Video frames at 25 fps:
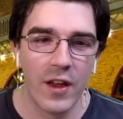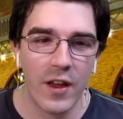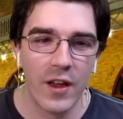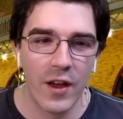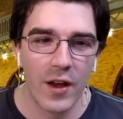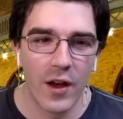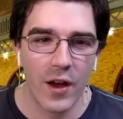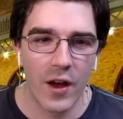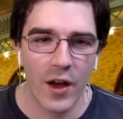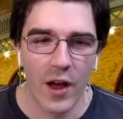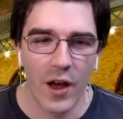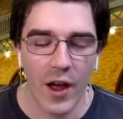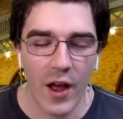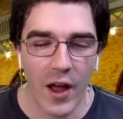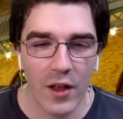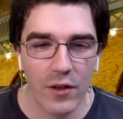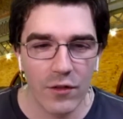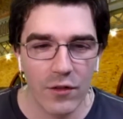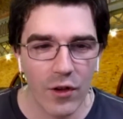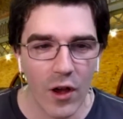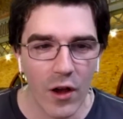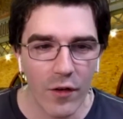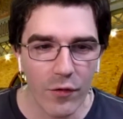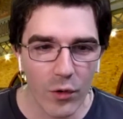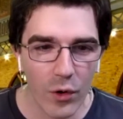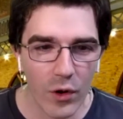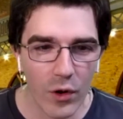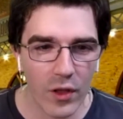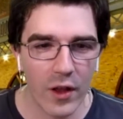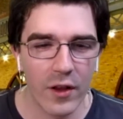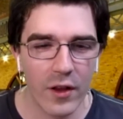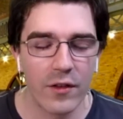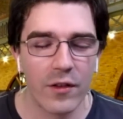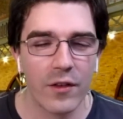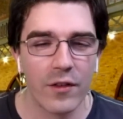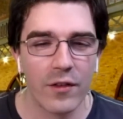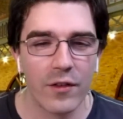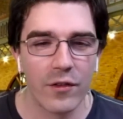Uh, and software lets
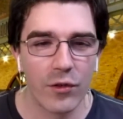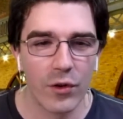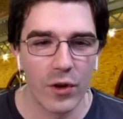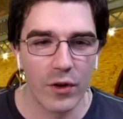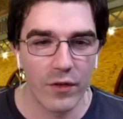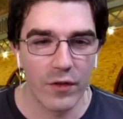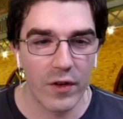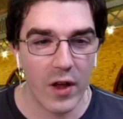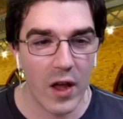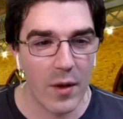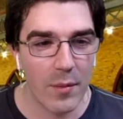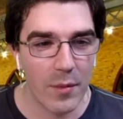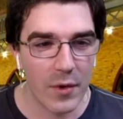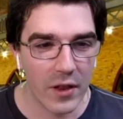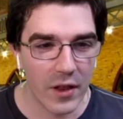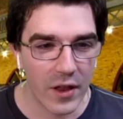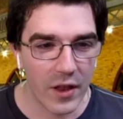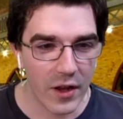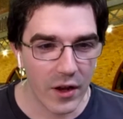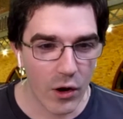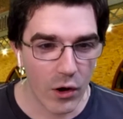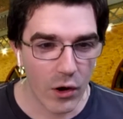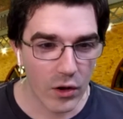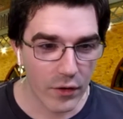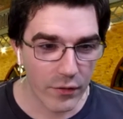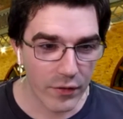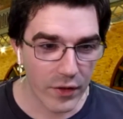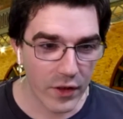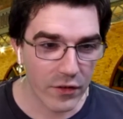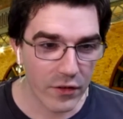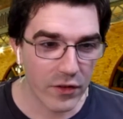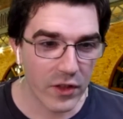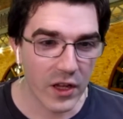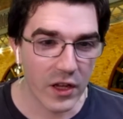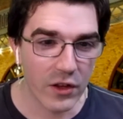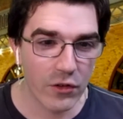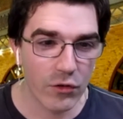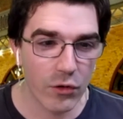us sort of emulate all of these
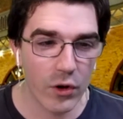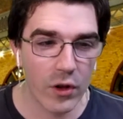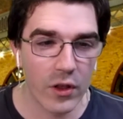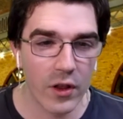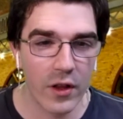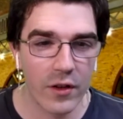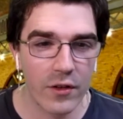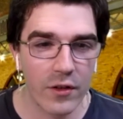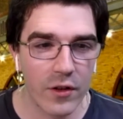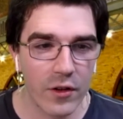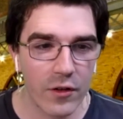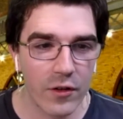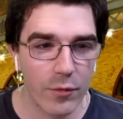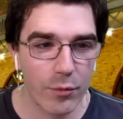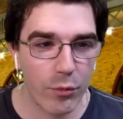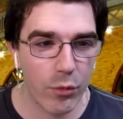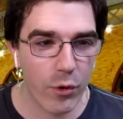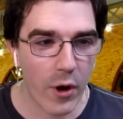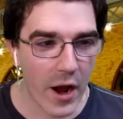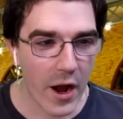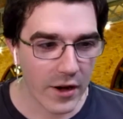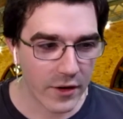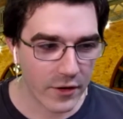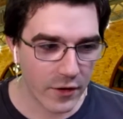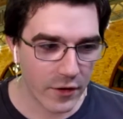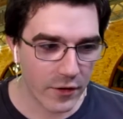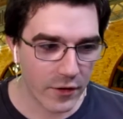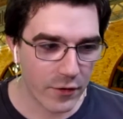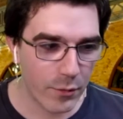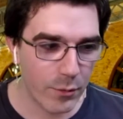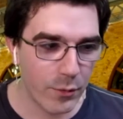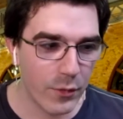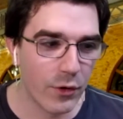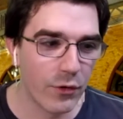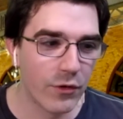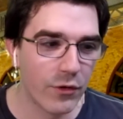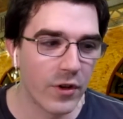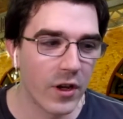things, or it lets us practice
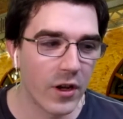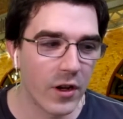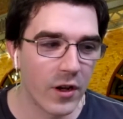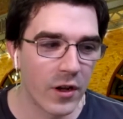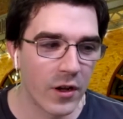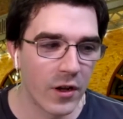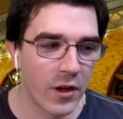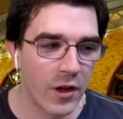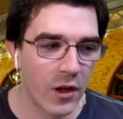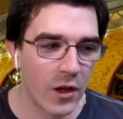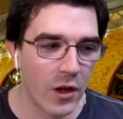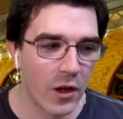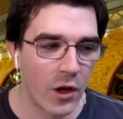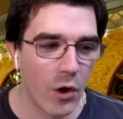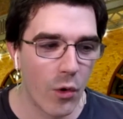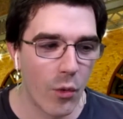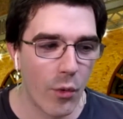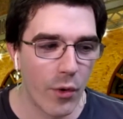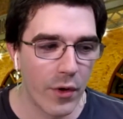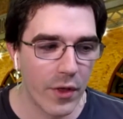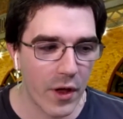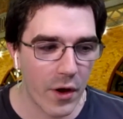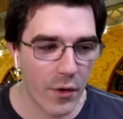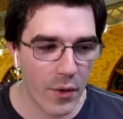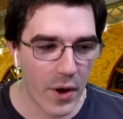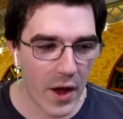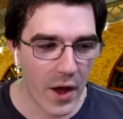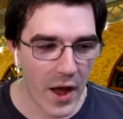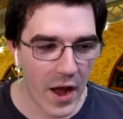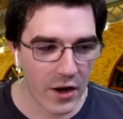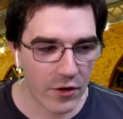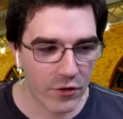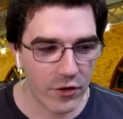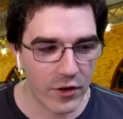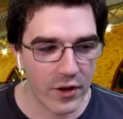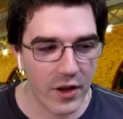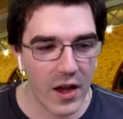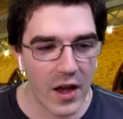music without actually
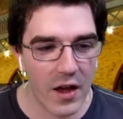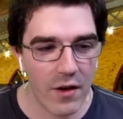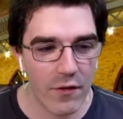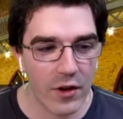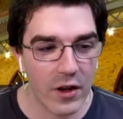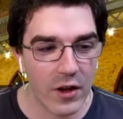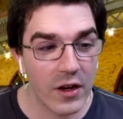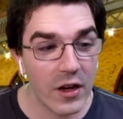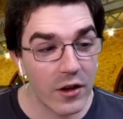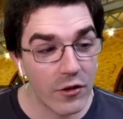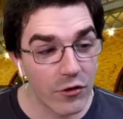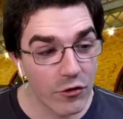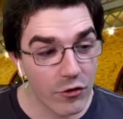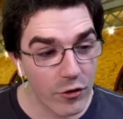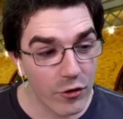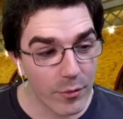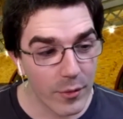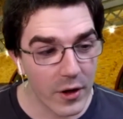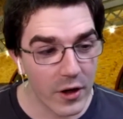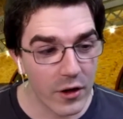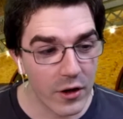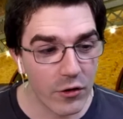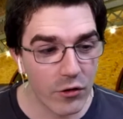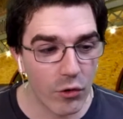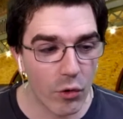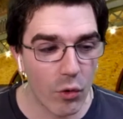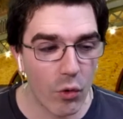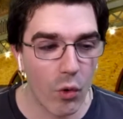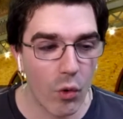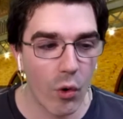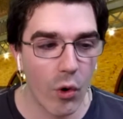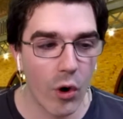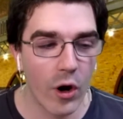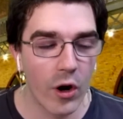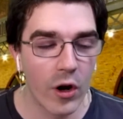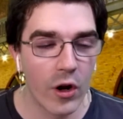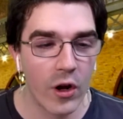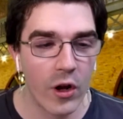having an instrument or,
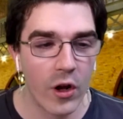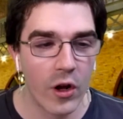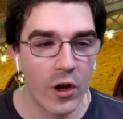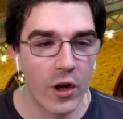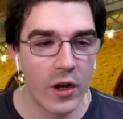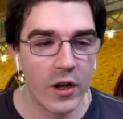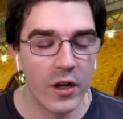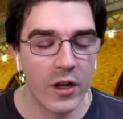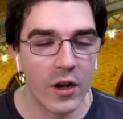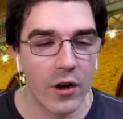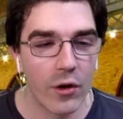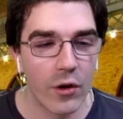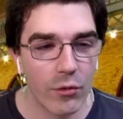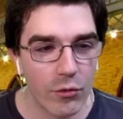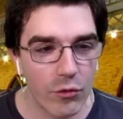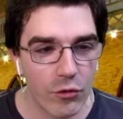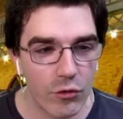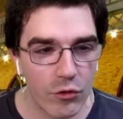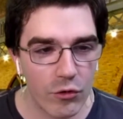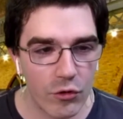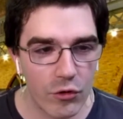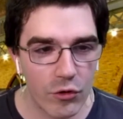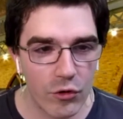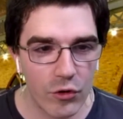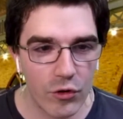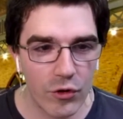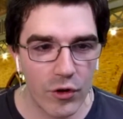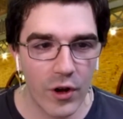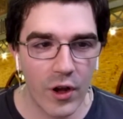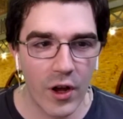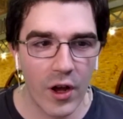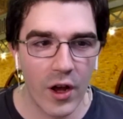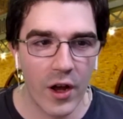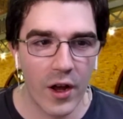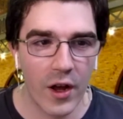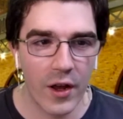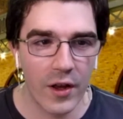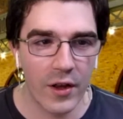you know, uh,
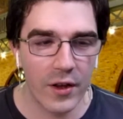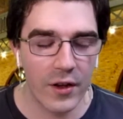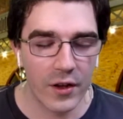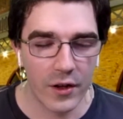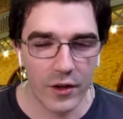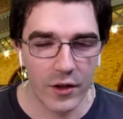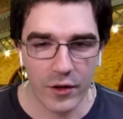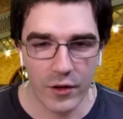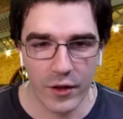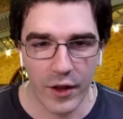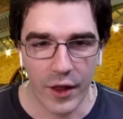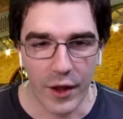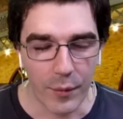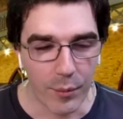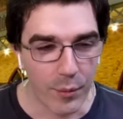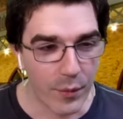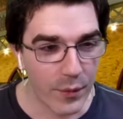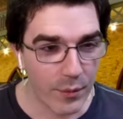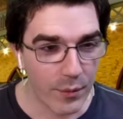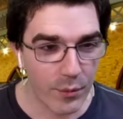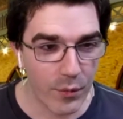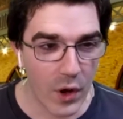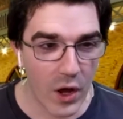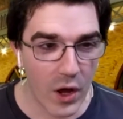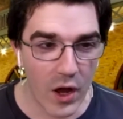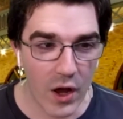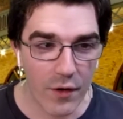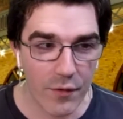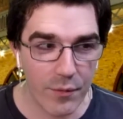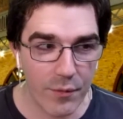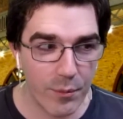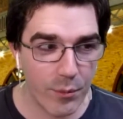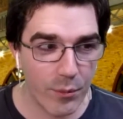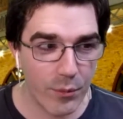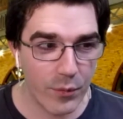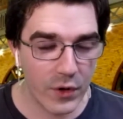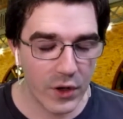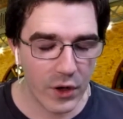like, uh,
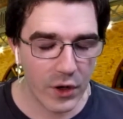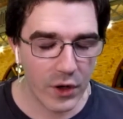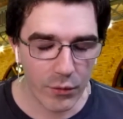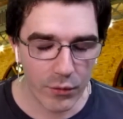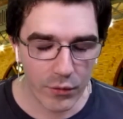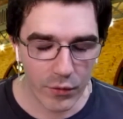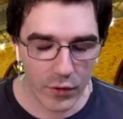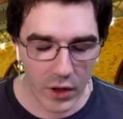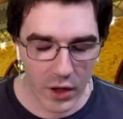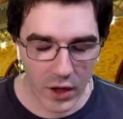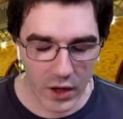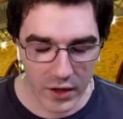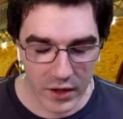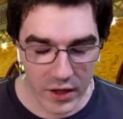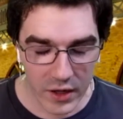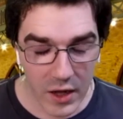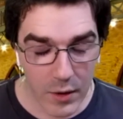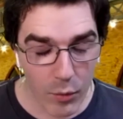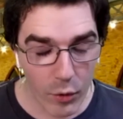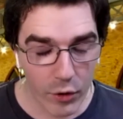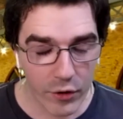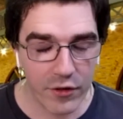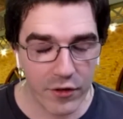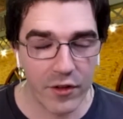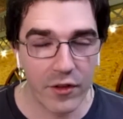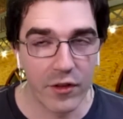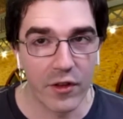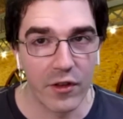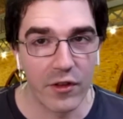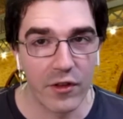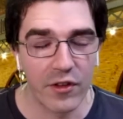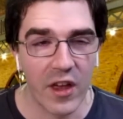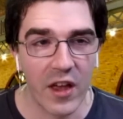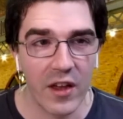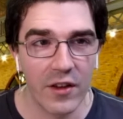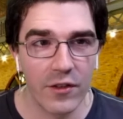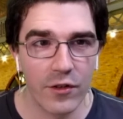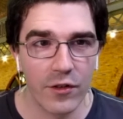you know, uh, keyboard
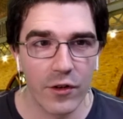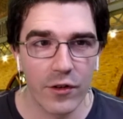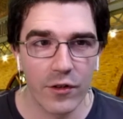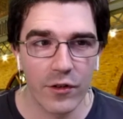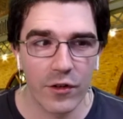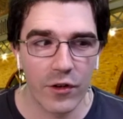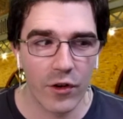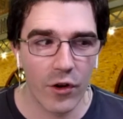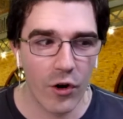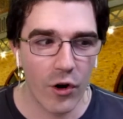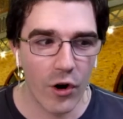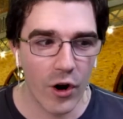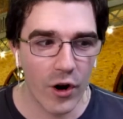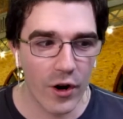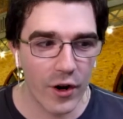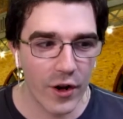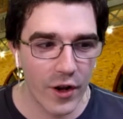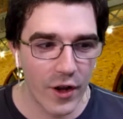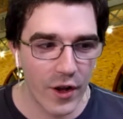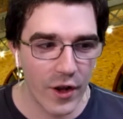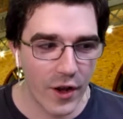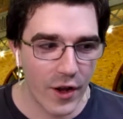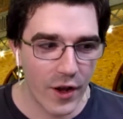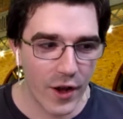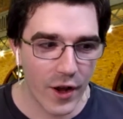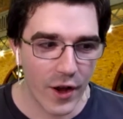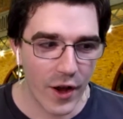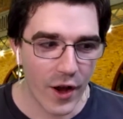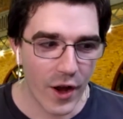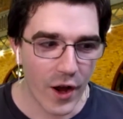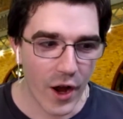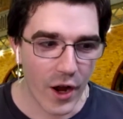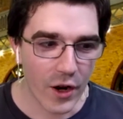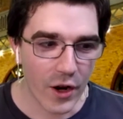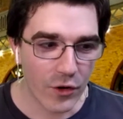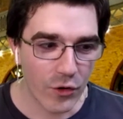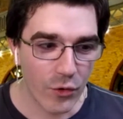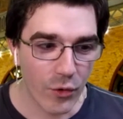synthesizers are uh, a
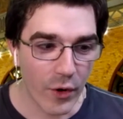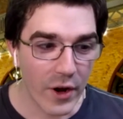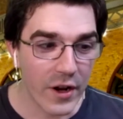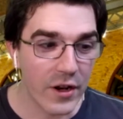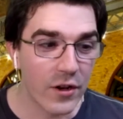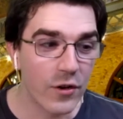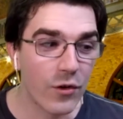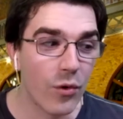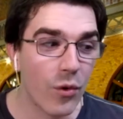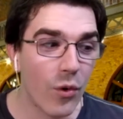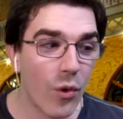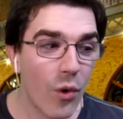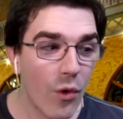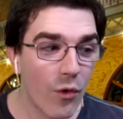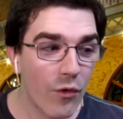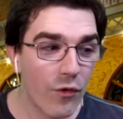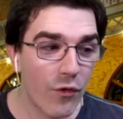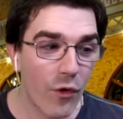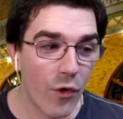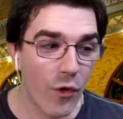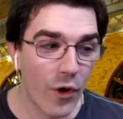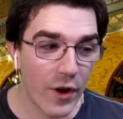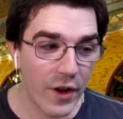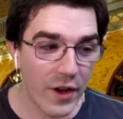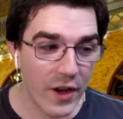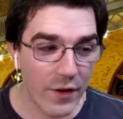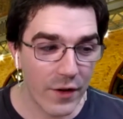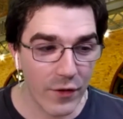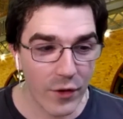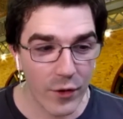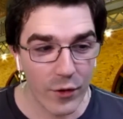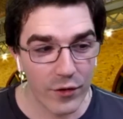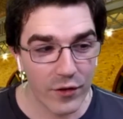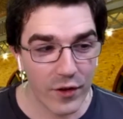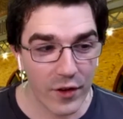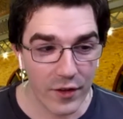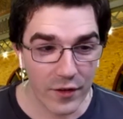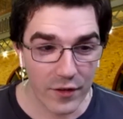great tool for, even though it's not
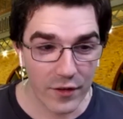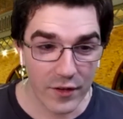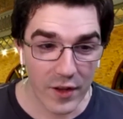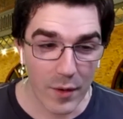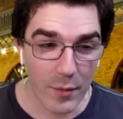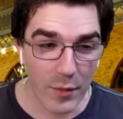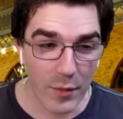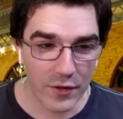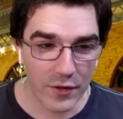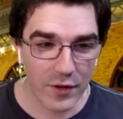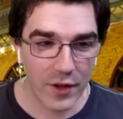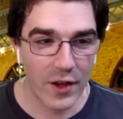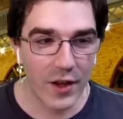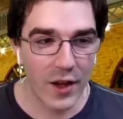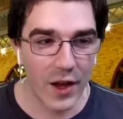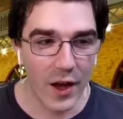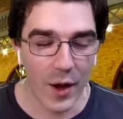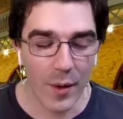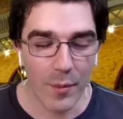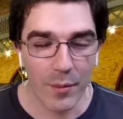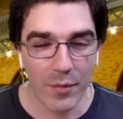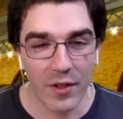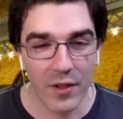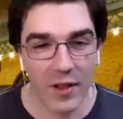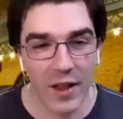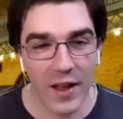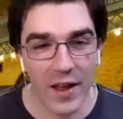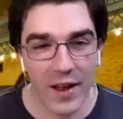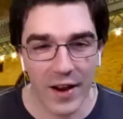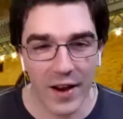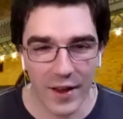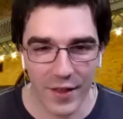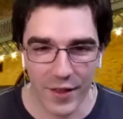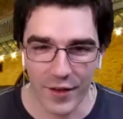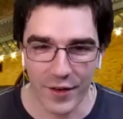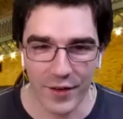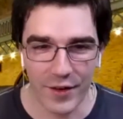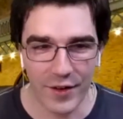the same as uh, playing either
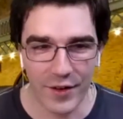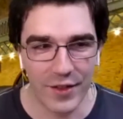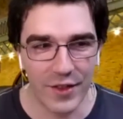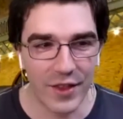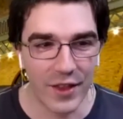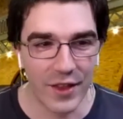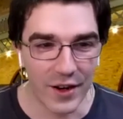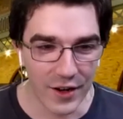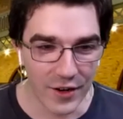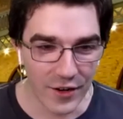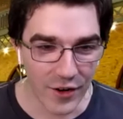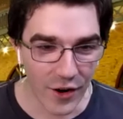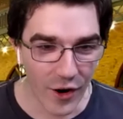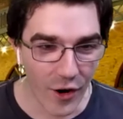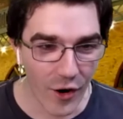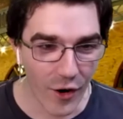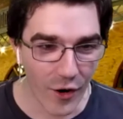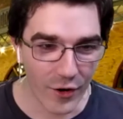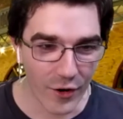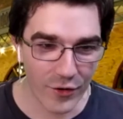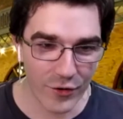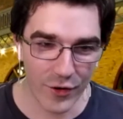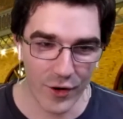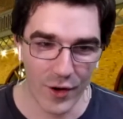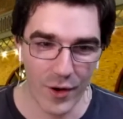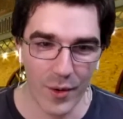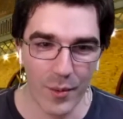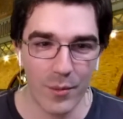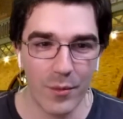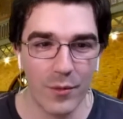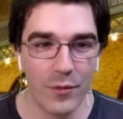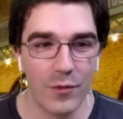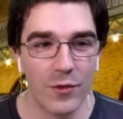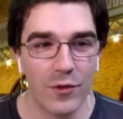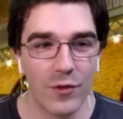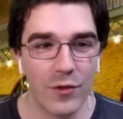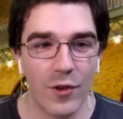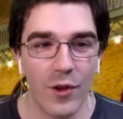the guitar or
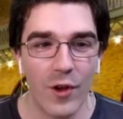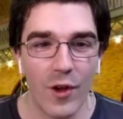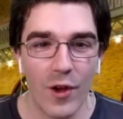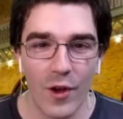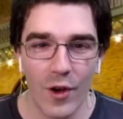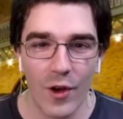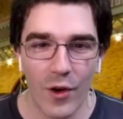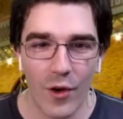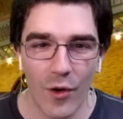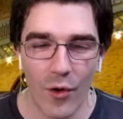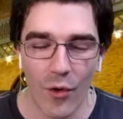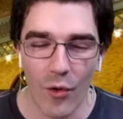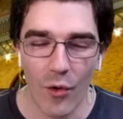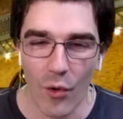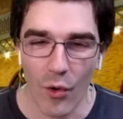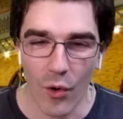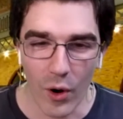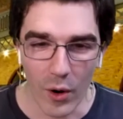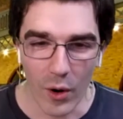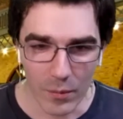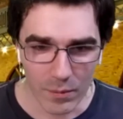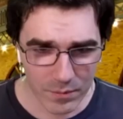drums or